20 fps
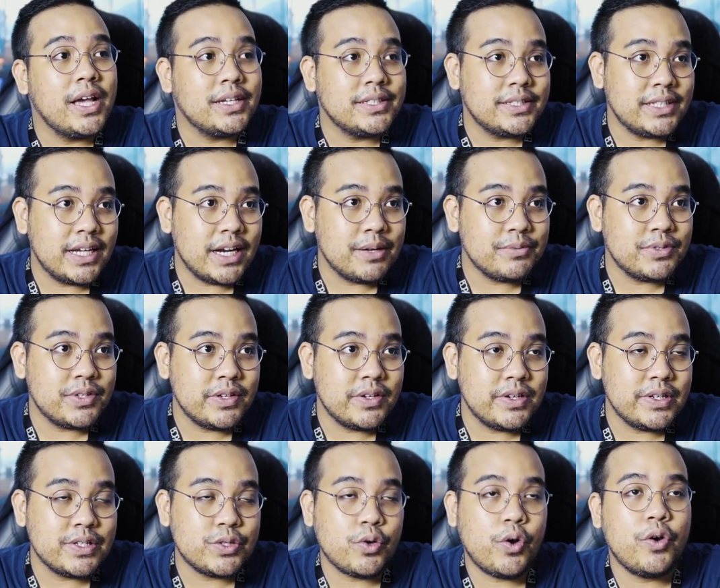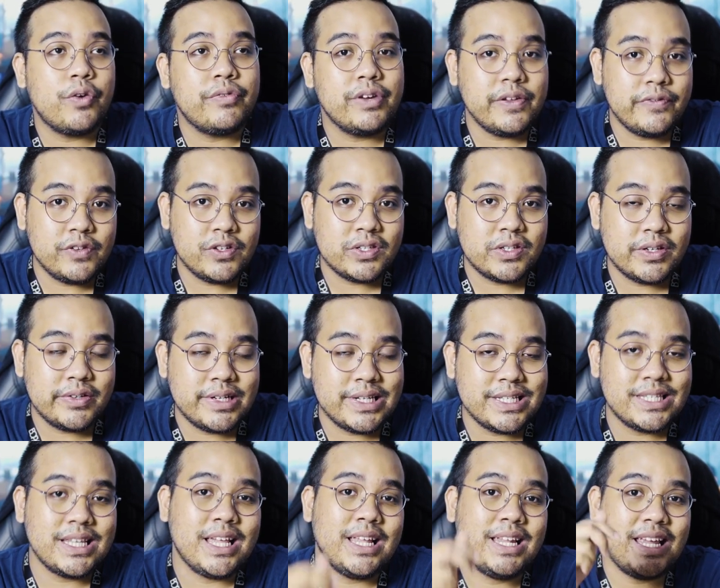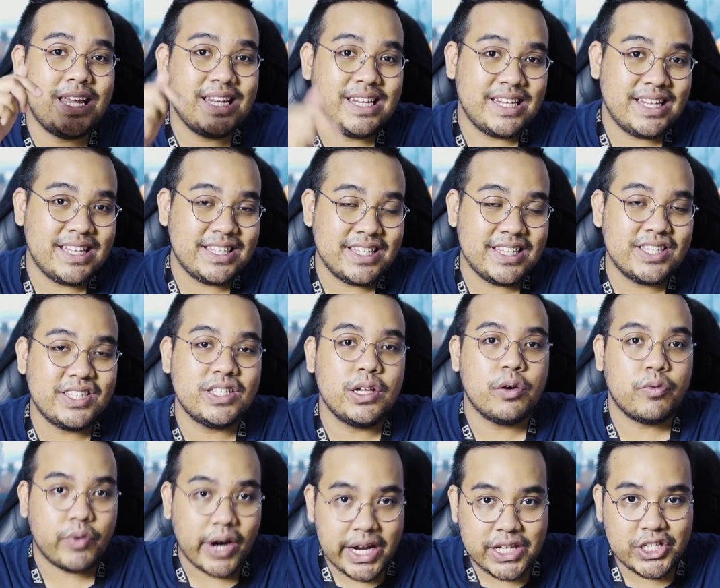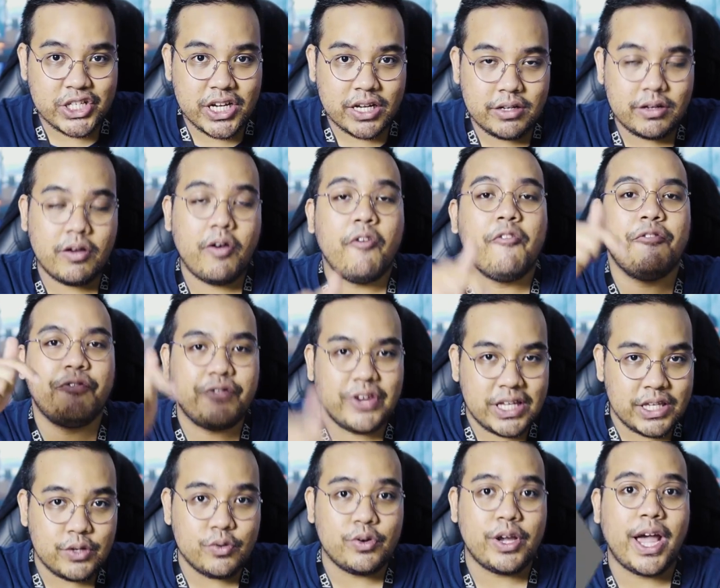setup series or review series then this is the right channel for you